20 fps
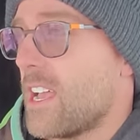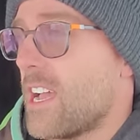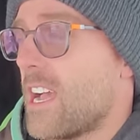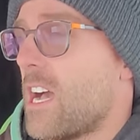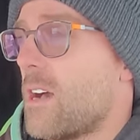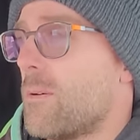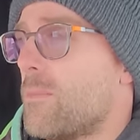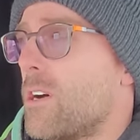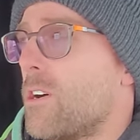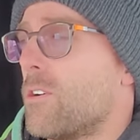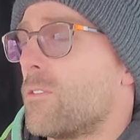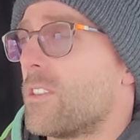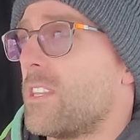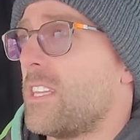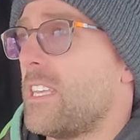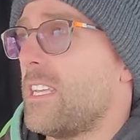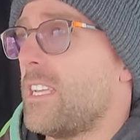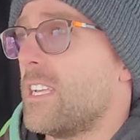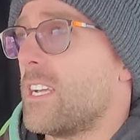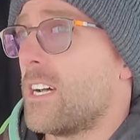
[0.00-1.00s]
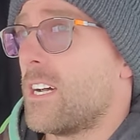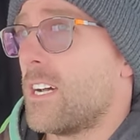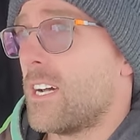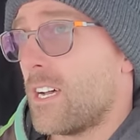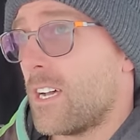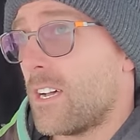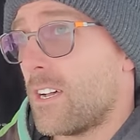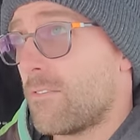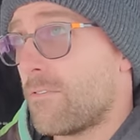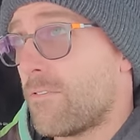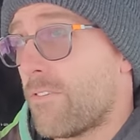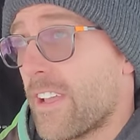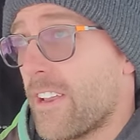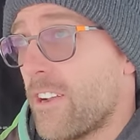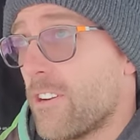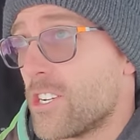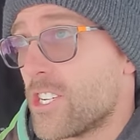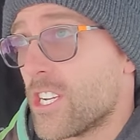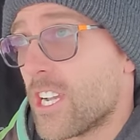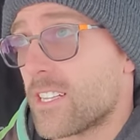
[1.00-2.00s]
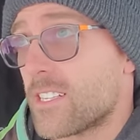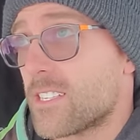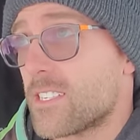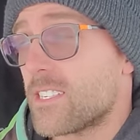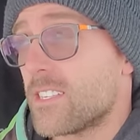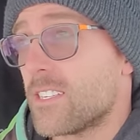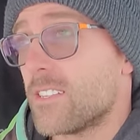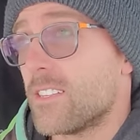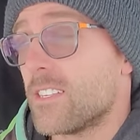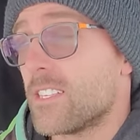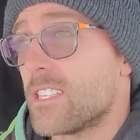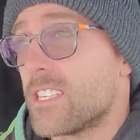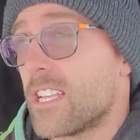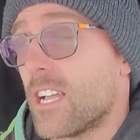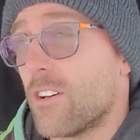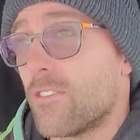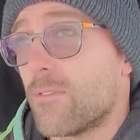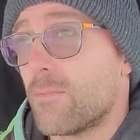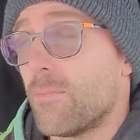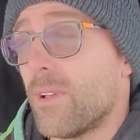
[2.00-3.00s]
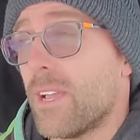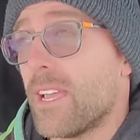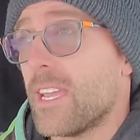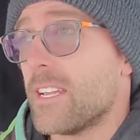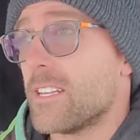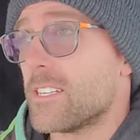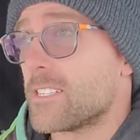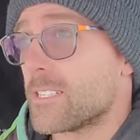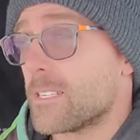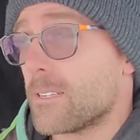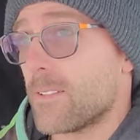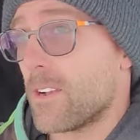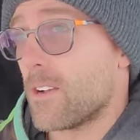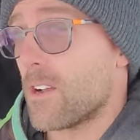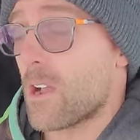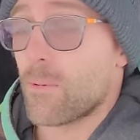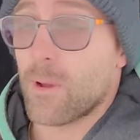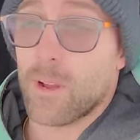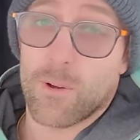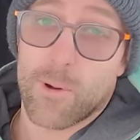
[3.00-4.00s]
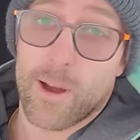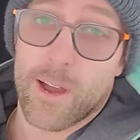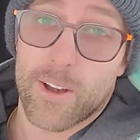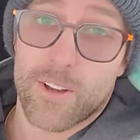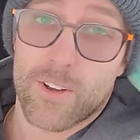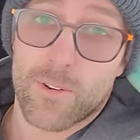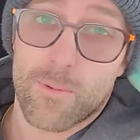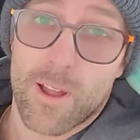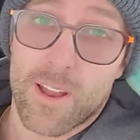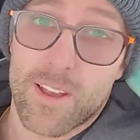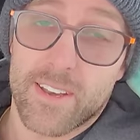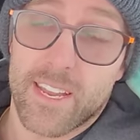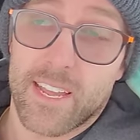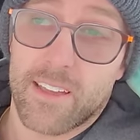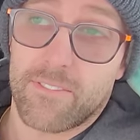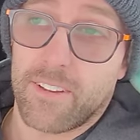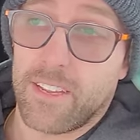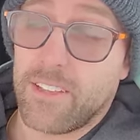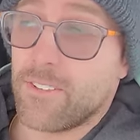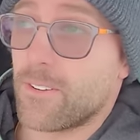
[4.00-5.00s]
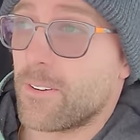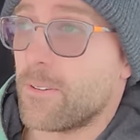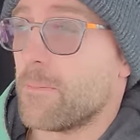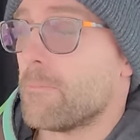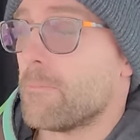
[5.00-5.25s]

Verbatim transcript: How about the uh, fighter jets, the stealth planes? They're not required to run DEF either.